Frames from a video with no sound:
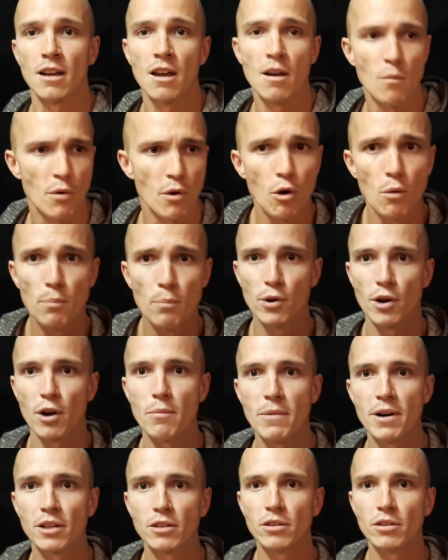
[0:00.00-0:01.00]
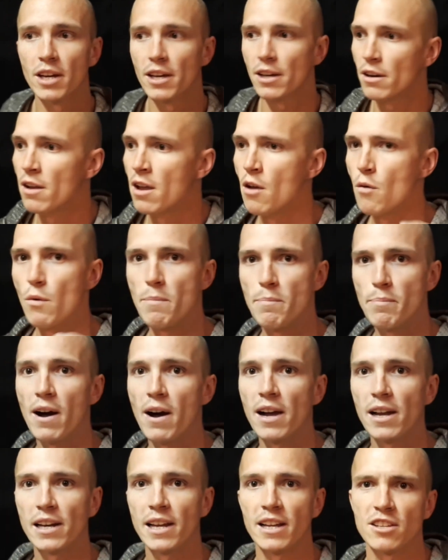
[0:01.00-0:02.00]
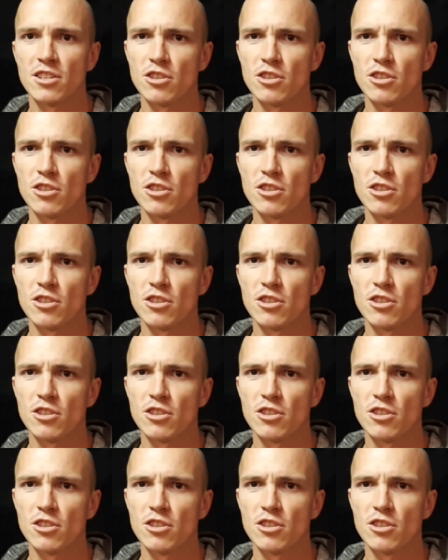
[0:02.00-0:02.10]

We all put our money together. We buy land.